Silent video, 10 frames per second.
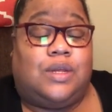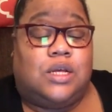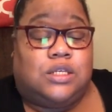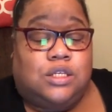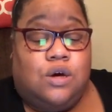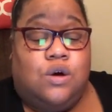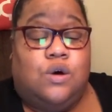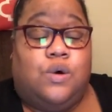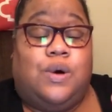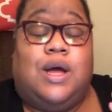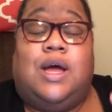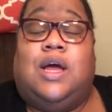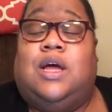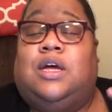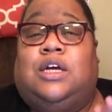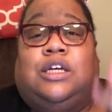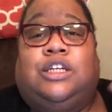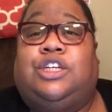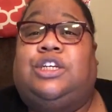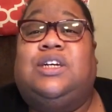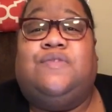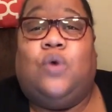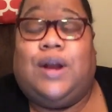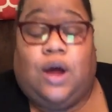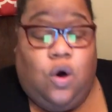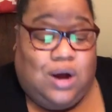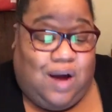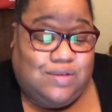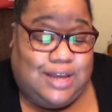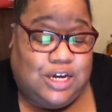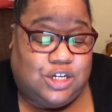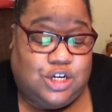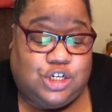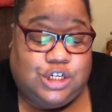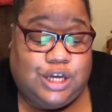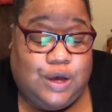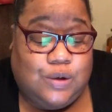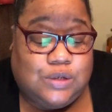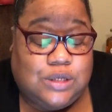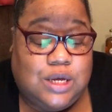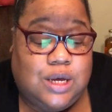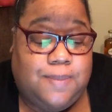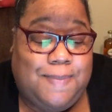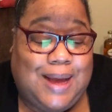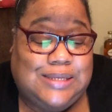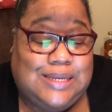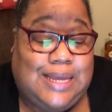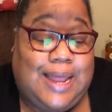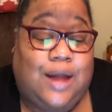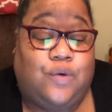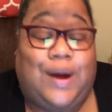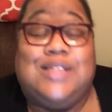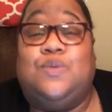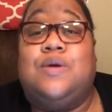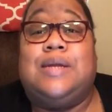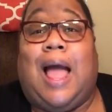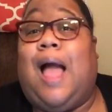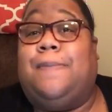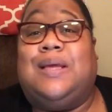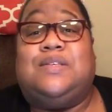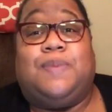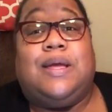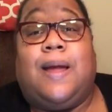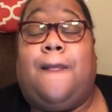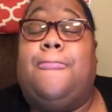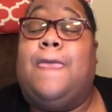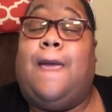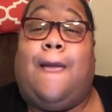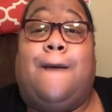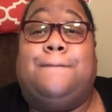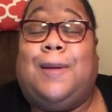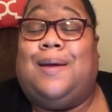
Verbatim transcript: so she avoided the whole conversation, and she tells Maxine that Grace will not be speaking, and